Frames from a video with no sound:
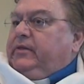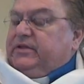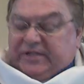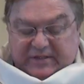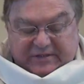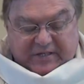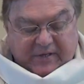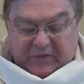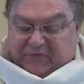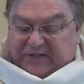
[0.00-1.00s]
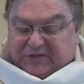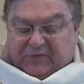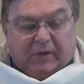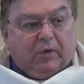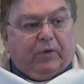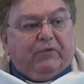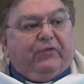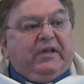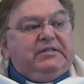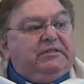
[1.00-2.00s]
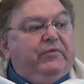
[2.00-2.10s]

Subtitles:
This is the festival or the feast